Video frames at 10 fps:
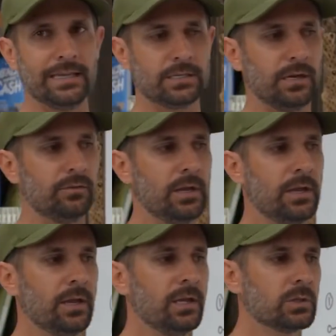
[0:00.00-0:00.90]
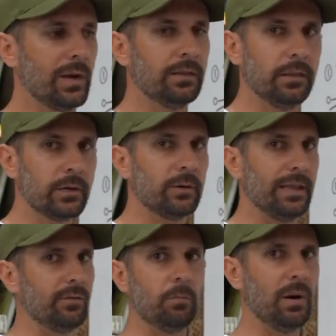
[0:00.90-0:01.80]
that stuff. So I literally
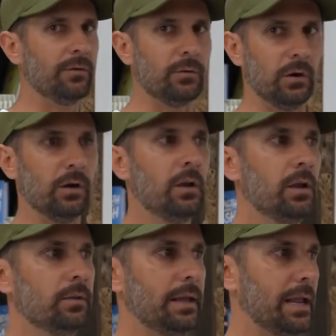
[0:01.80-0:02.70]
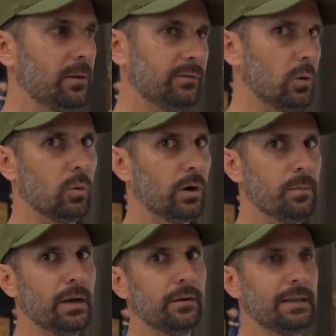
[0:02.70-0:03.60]
have a buffer that I don't have to worry
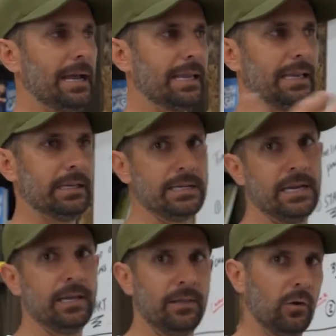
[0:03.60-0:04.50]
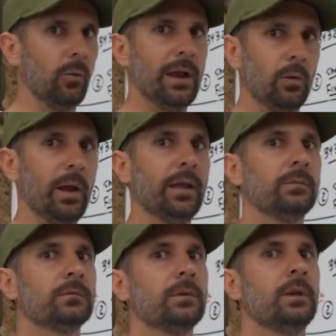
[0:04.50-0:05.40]
about not getting a tenant in there right away.
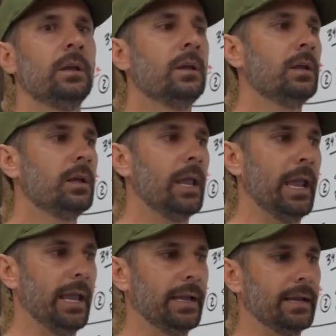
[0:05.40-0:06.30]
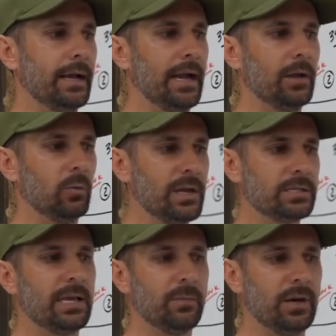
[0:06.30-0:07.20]
And I
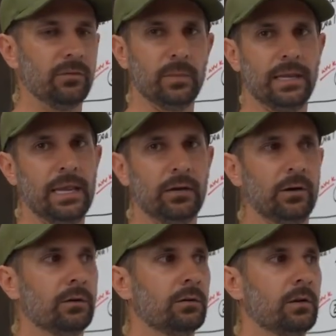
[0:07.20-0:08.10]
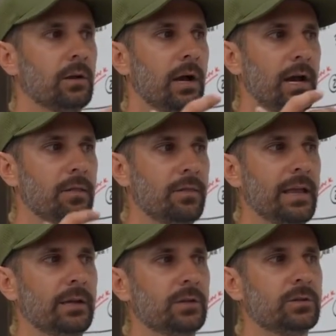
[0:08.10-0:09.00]
raise that money from a gator. I
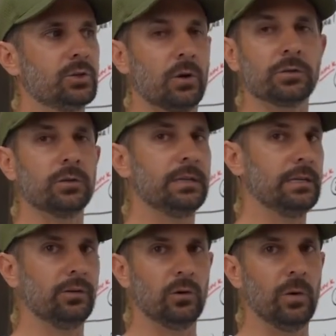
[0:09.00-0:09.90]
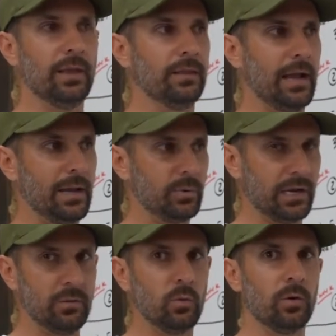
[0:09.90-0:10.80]
then structure the deal in a way that I
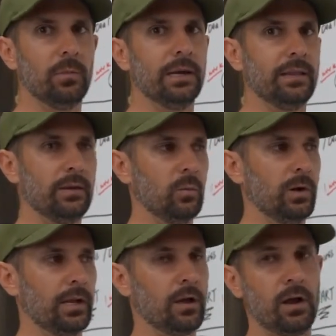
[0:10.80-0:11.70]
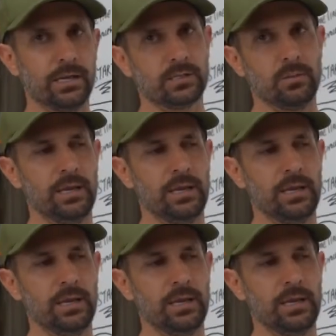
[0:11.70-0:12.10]
bring in more money than what it costs